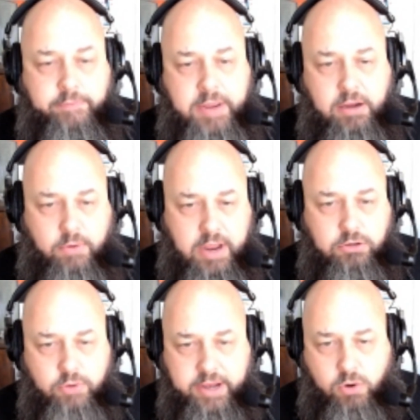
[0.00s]
being
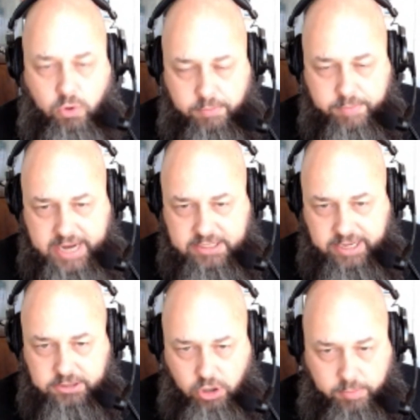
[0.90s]
around great quarterbacks
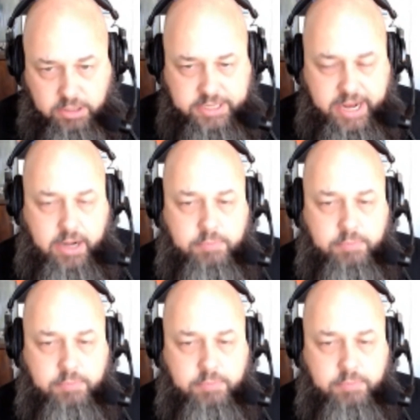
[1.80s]
like Joe Montana,